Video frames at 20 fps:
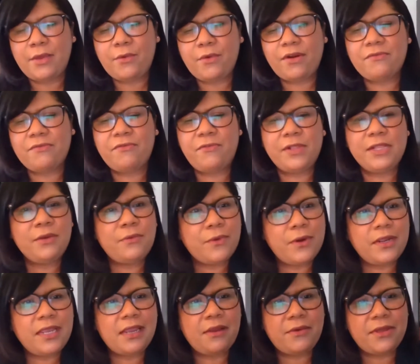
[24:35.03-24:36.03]
you are fully
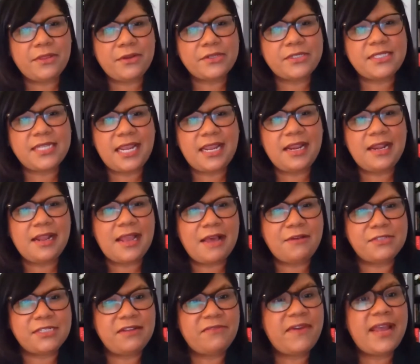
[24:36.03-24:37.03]
working with your state
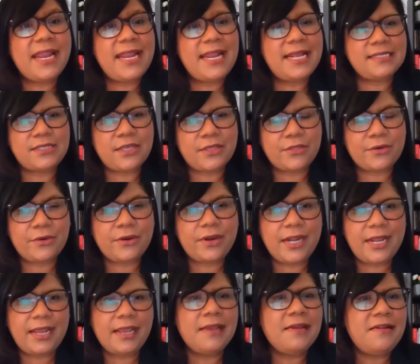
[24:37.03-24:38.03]
housing finance
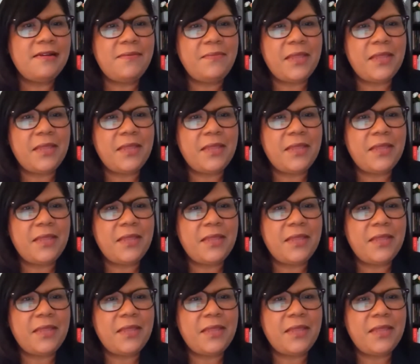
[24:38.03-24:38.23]
authority